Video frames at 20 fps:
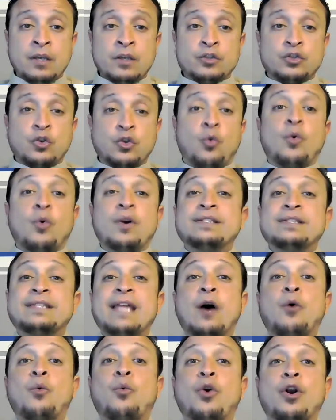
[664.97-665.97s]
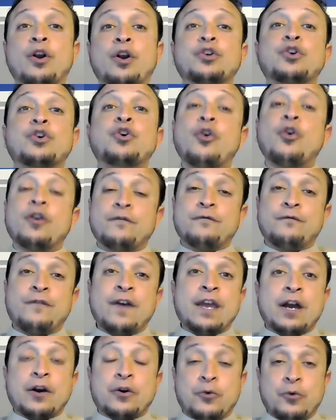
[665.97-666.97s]
So what is that word? Kun
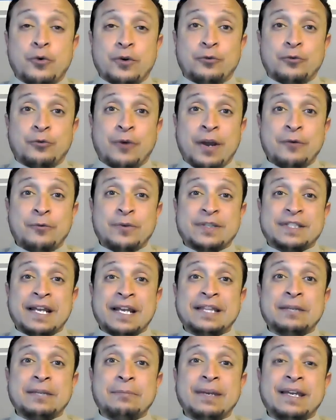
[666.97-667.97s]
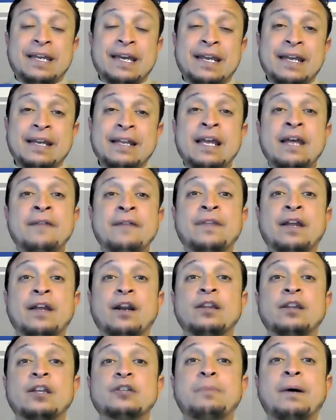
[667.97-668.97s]
fayakun, right? We said in the beginning that
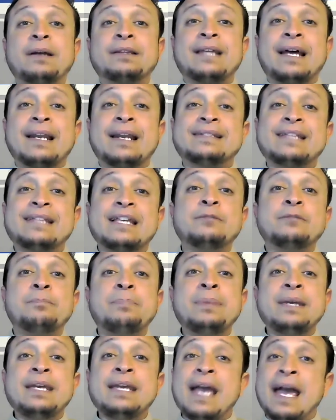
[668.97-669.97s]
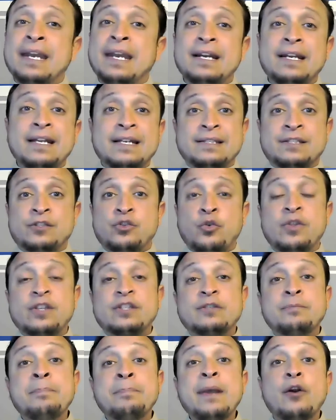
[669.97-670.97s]
Allah subhanahu wa ta'ala says be and it is. So
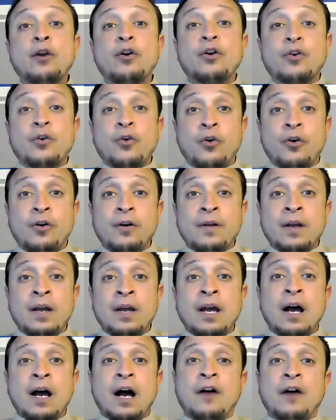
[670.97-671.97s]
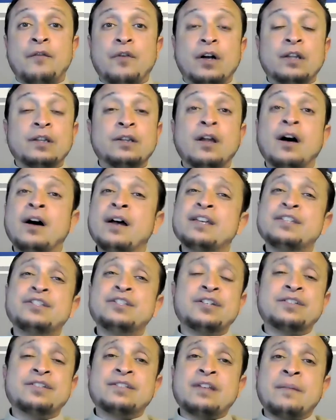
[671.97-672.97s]
this miracle of Allah is
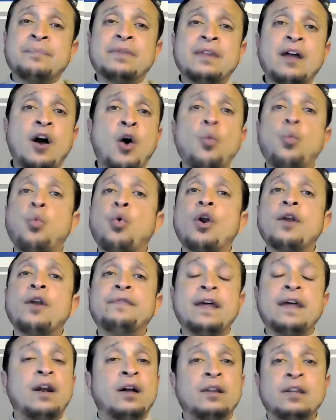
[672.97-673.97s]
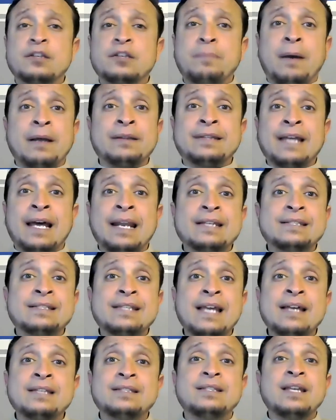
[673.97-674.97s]
just a word that Allah subhanahu wa ta'ala
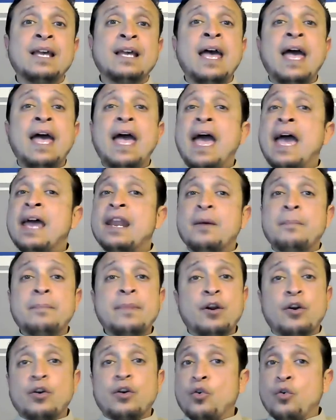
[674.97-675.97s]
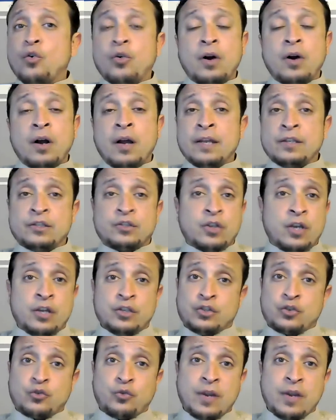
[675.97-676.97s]
says and a miracle
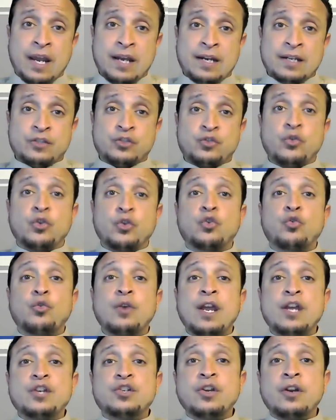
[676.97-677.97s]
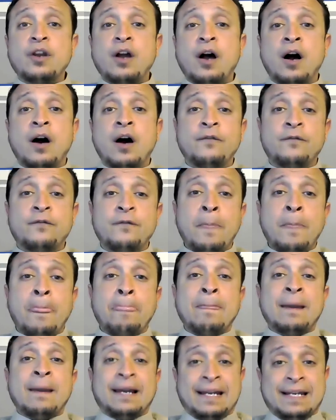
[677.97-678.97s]
is created. So the creation of
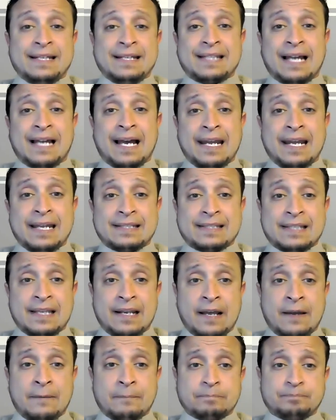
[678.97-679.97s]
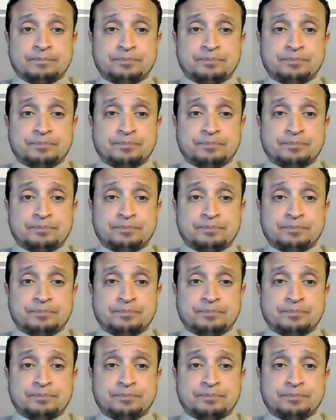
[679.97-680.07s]
Isa alayhi salam.